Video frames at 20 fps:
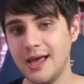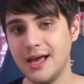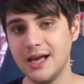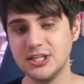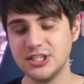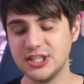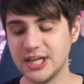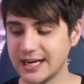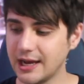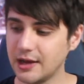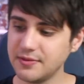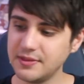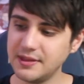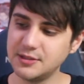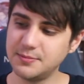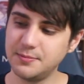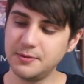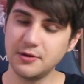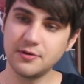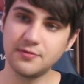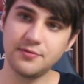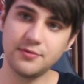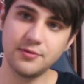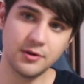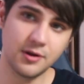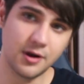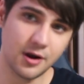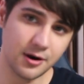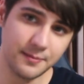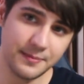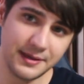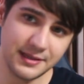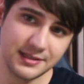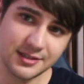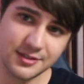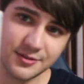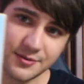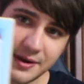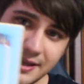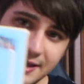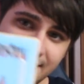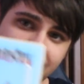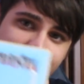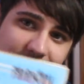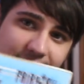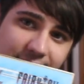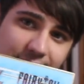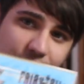check out these beautiful art pieces right here